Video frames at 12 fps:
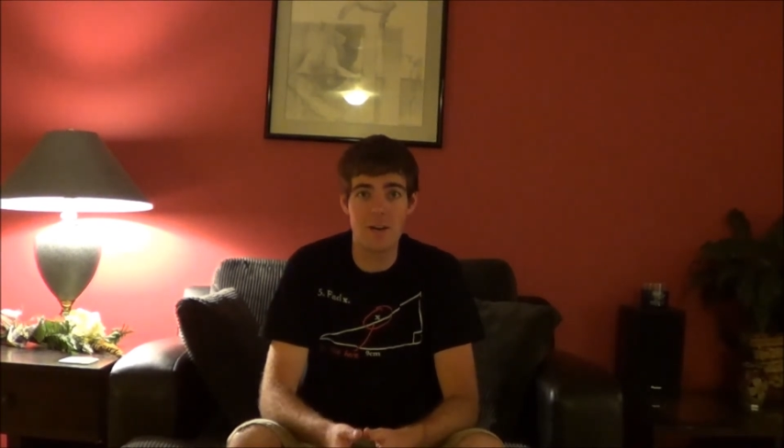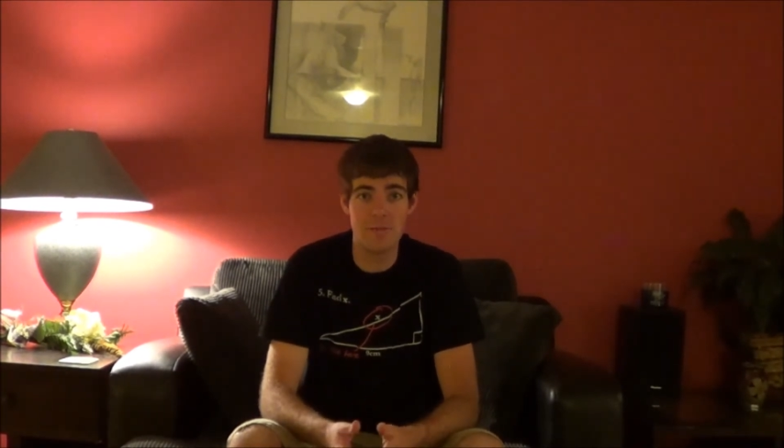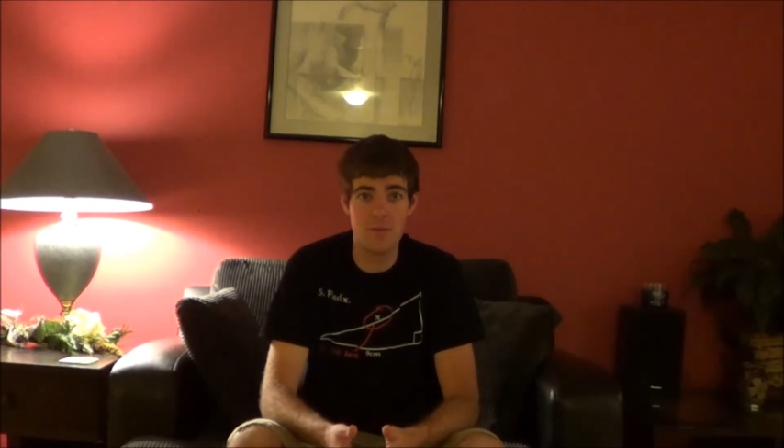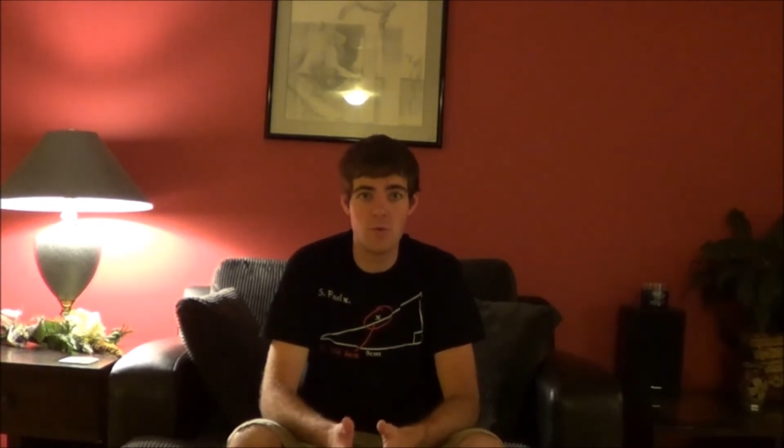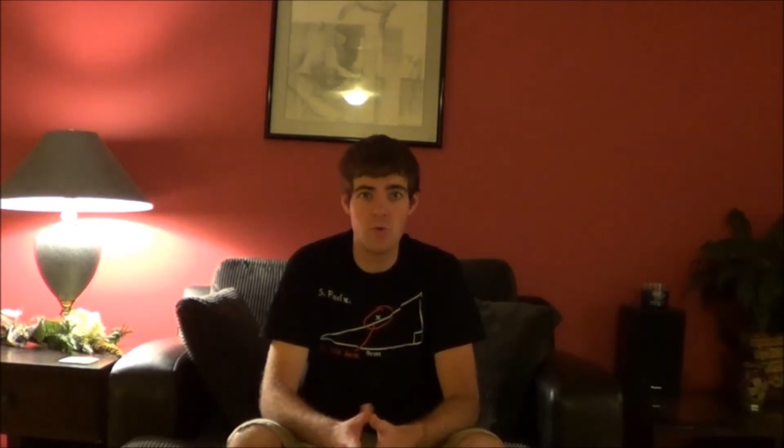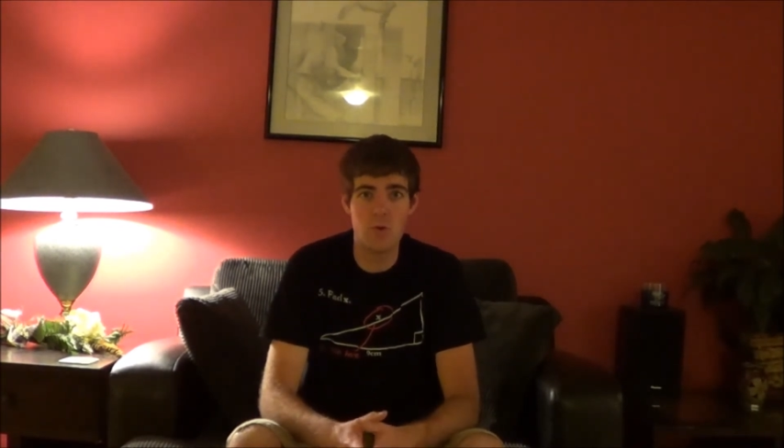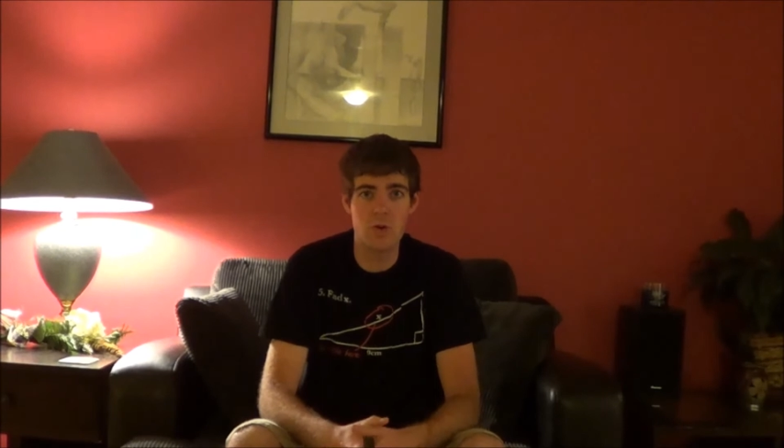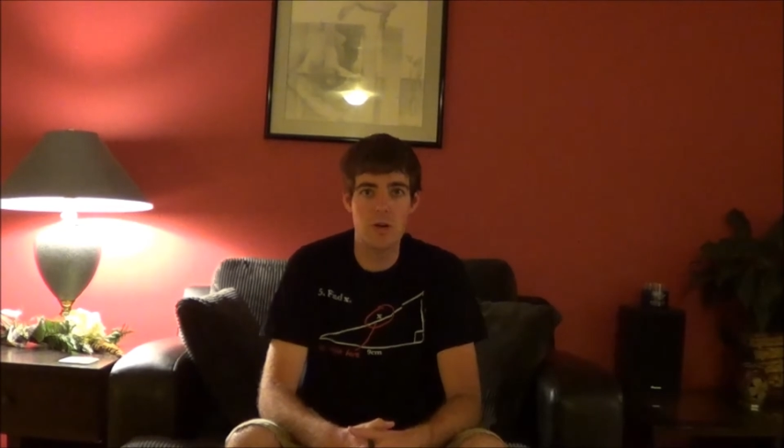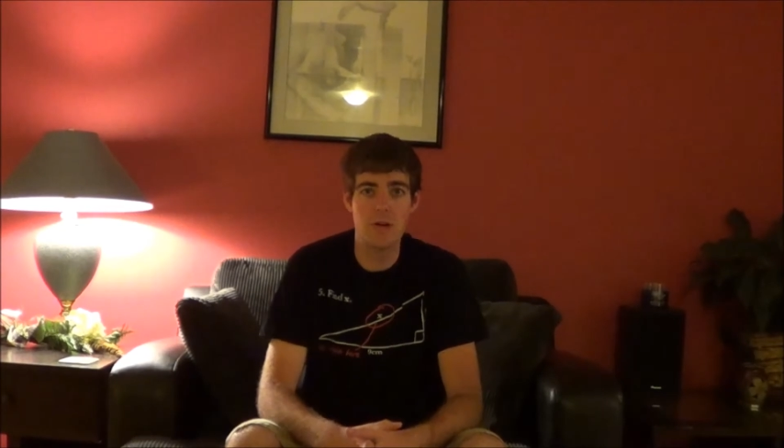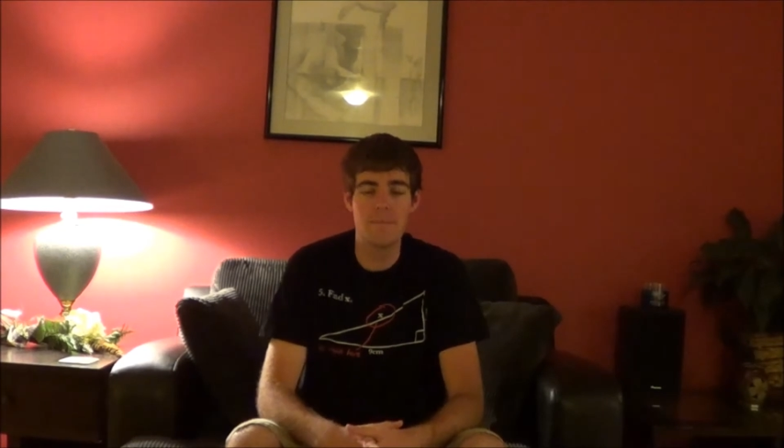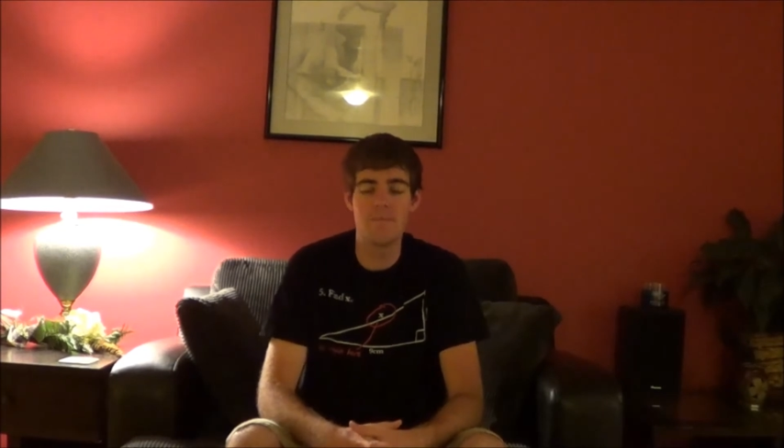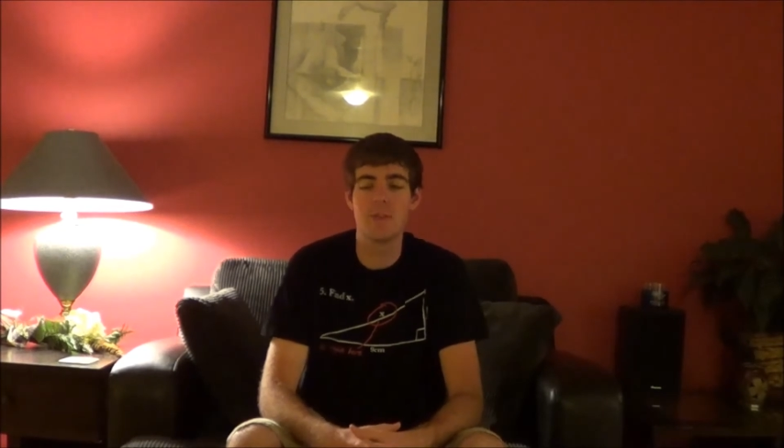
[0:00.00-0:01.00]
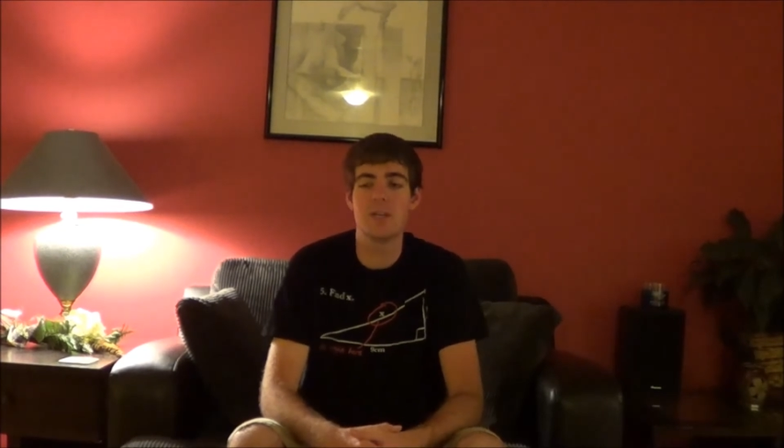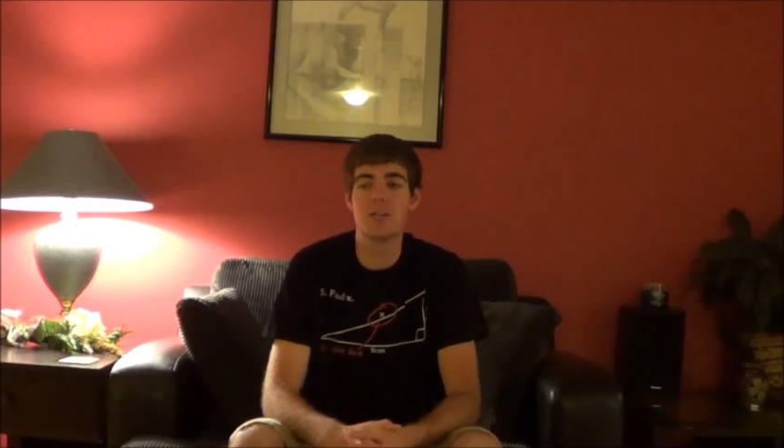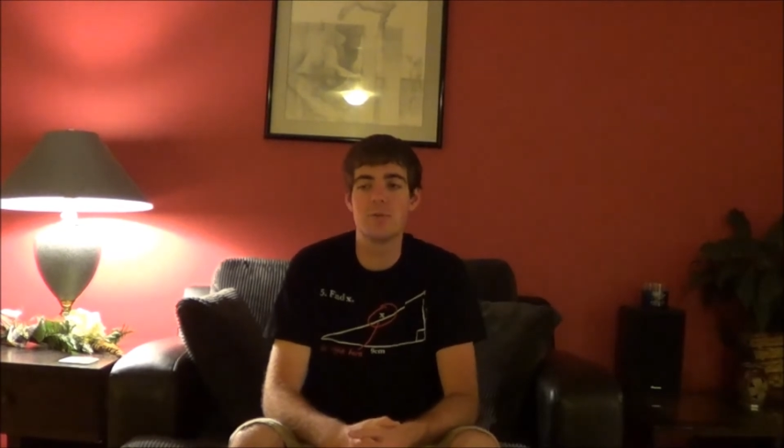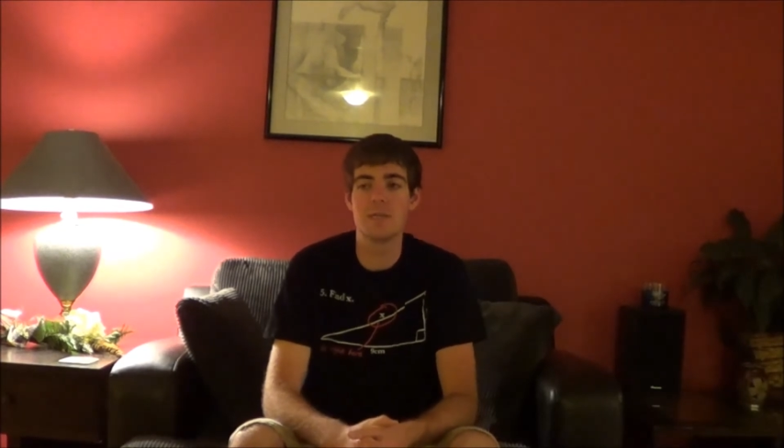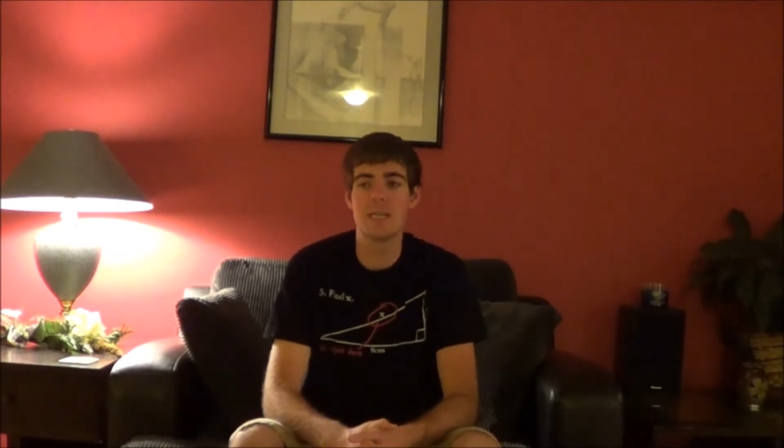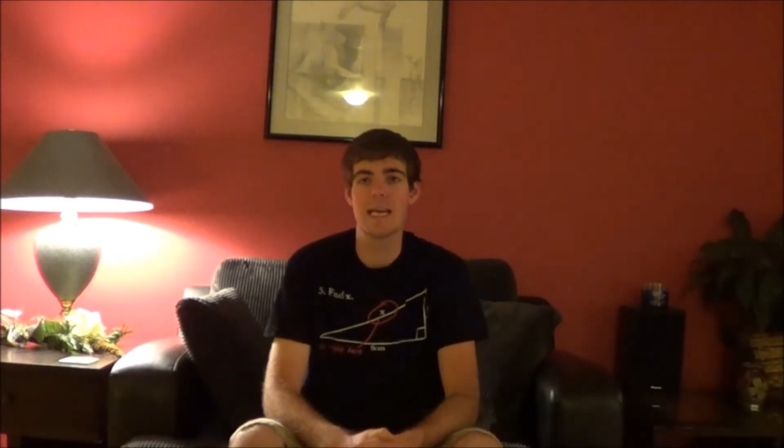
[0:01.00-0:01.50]
food order,
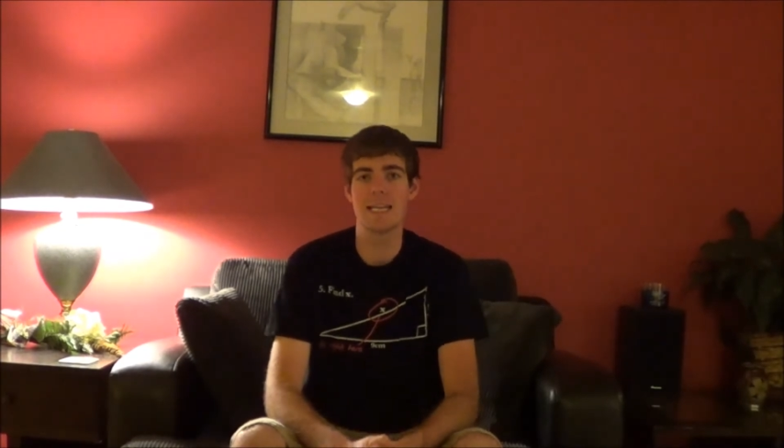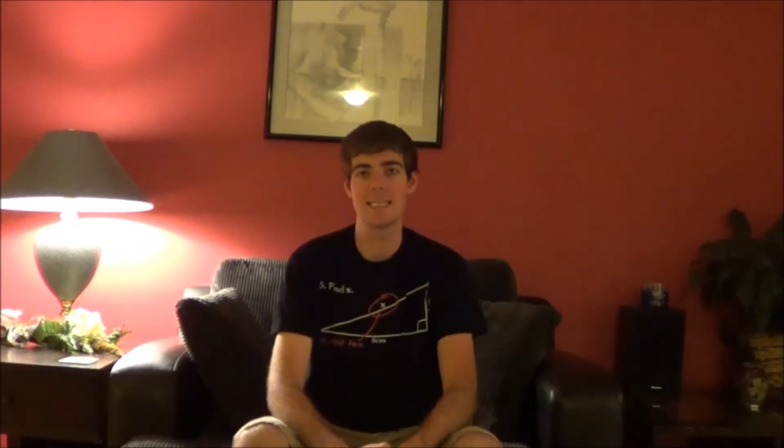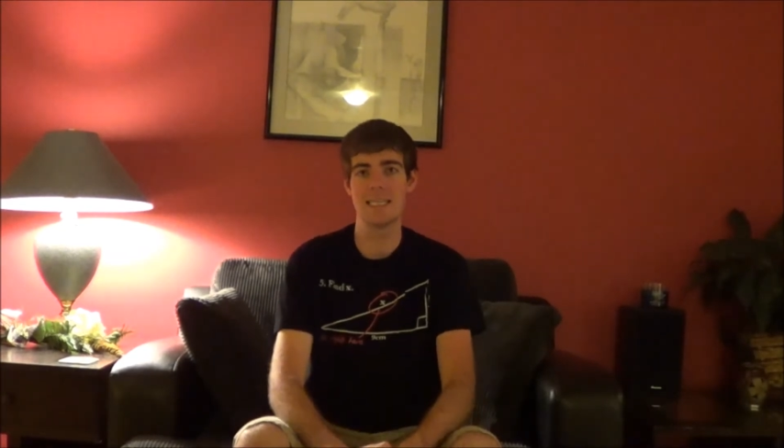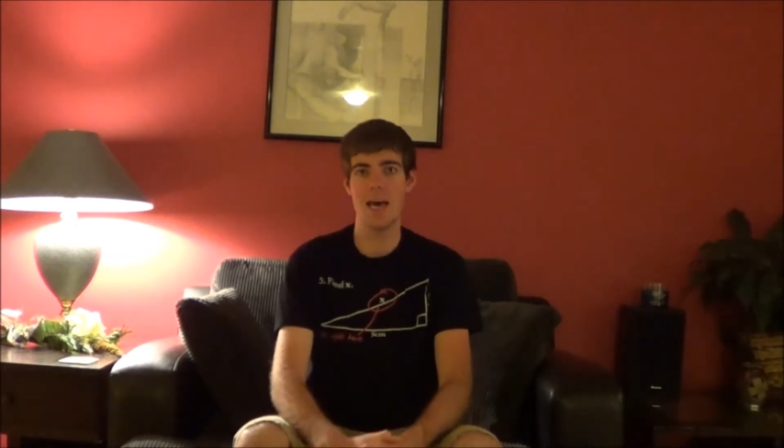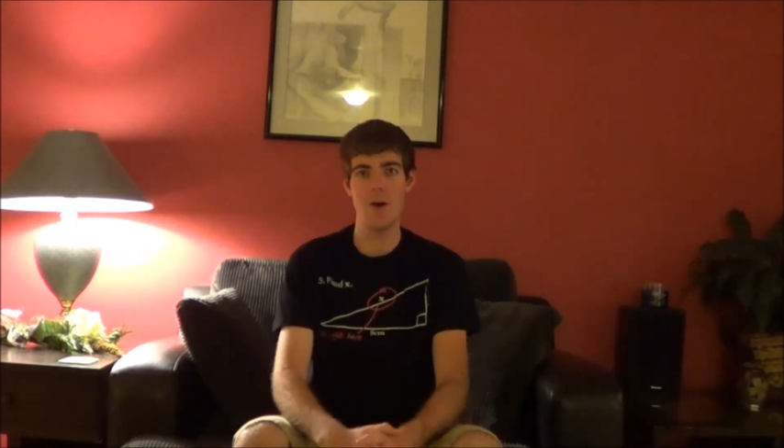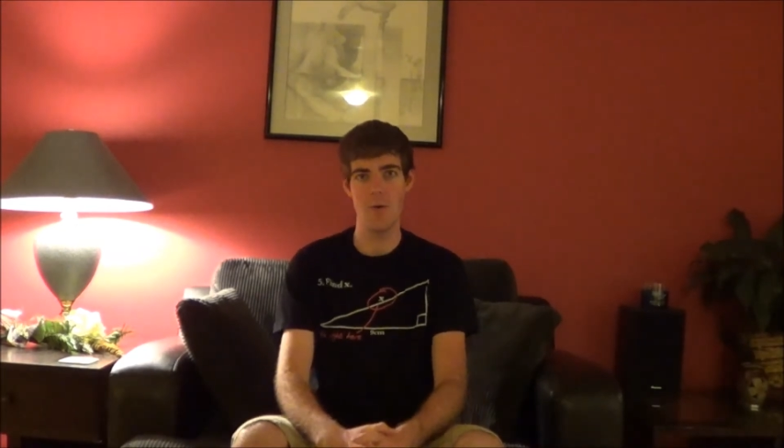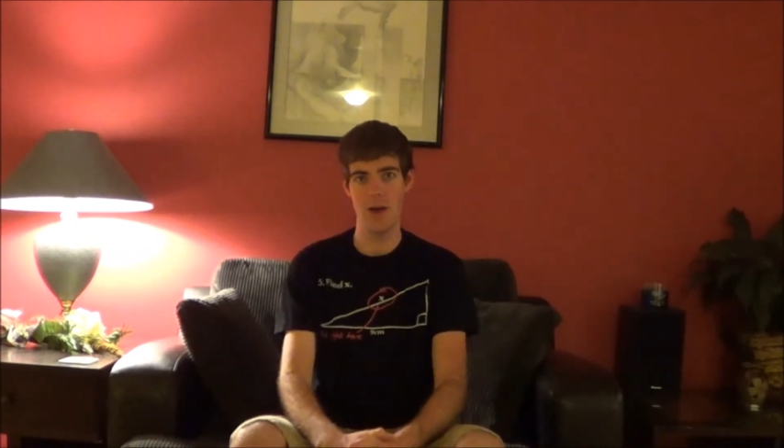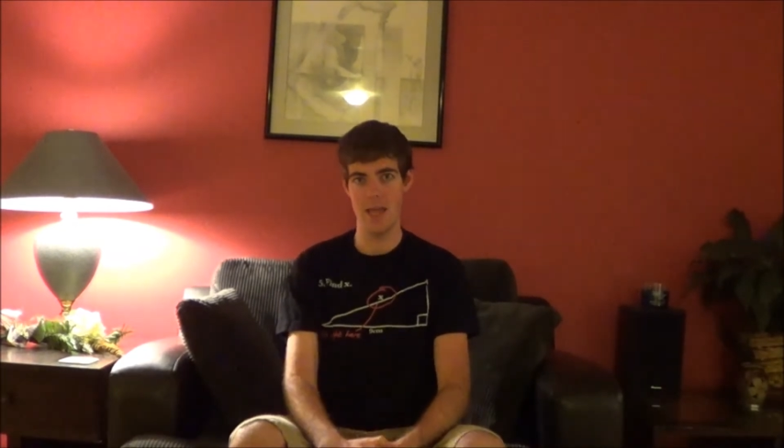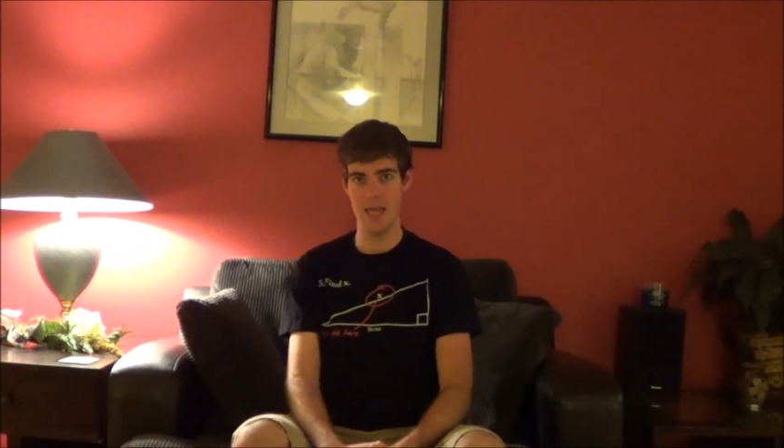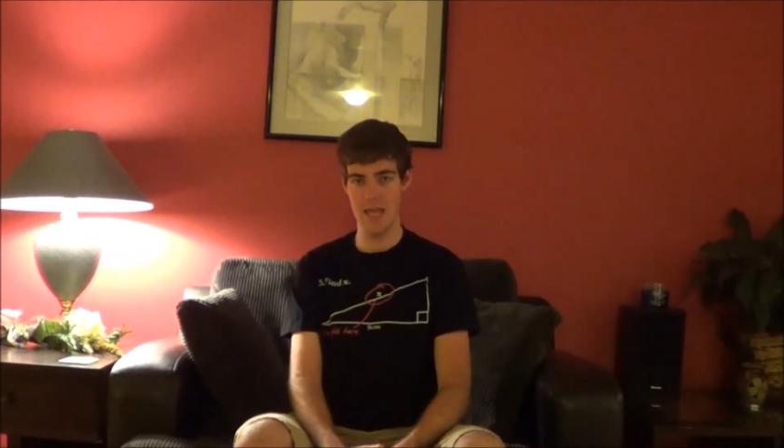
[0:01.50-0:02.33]
she was like, so,